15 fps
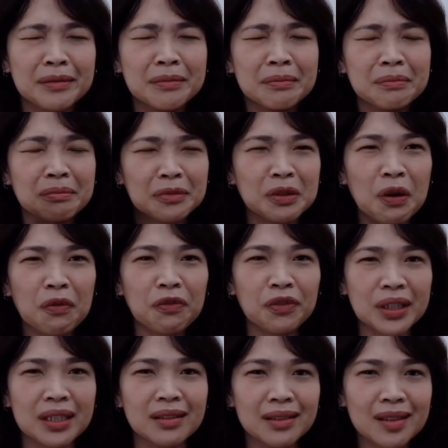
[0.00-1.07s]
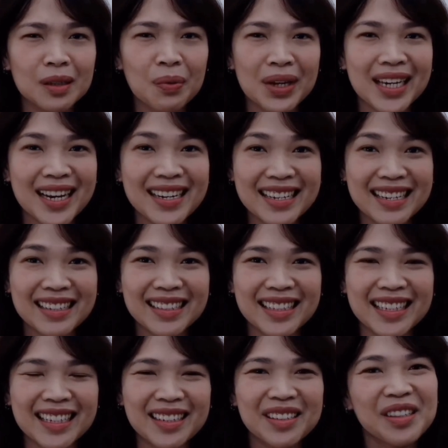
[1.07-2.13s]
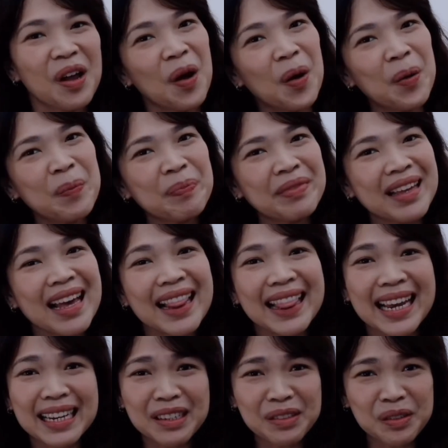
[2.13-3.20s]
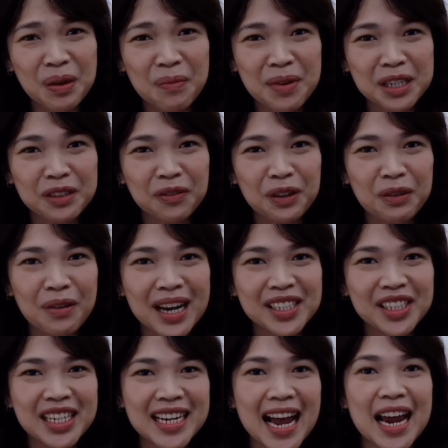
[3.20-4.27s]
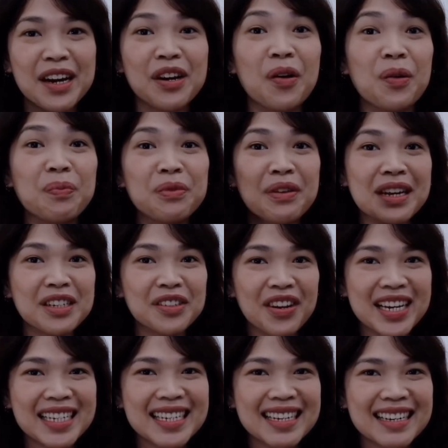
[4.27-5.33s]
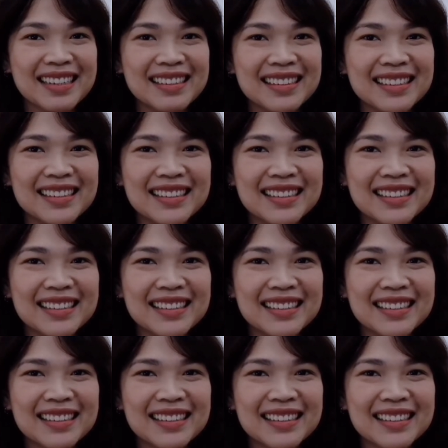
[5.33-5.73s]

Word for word: no frills, quick and easy. So thank you so much for watching. I hope you enjoyed this.